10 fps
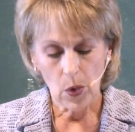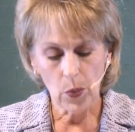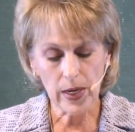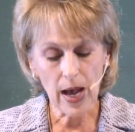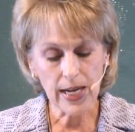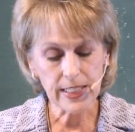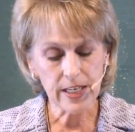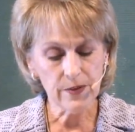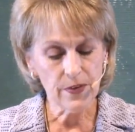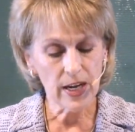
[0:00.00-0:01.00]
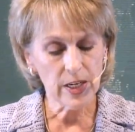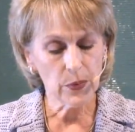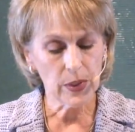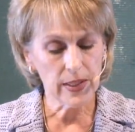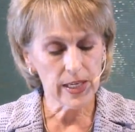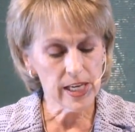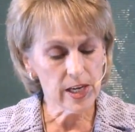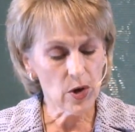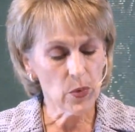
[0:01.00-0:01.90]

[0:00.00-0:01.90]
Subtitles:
When identified with ego,